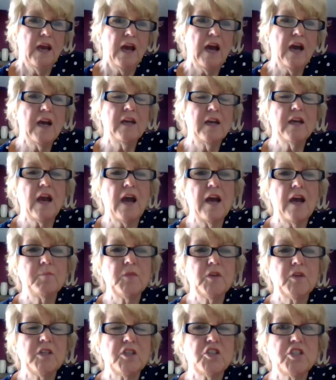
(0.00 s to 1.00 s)
I'm
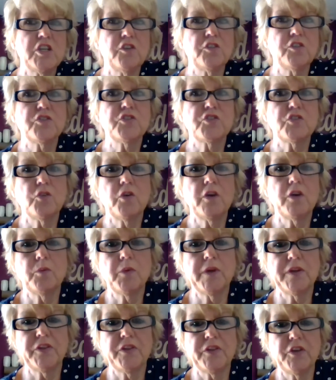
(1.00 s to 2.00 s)
going to share a story
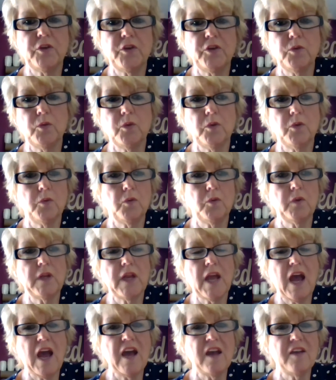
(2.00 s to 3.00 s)
with you.
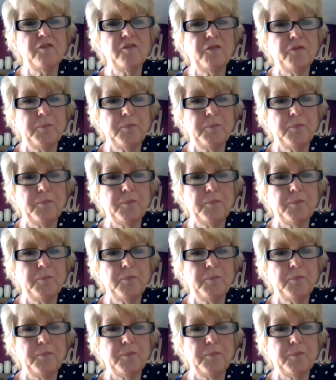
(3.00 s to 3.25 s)
I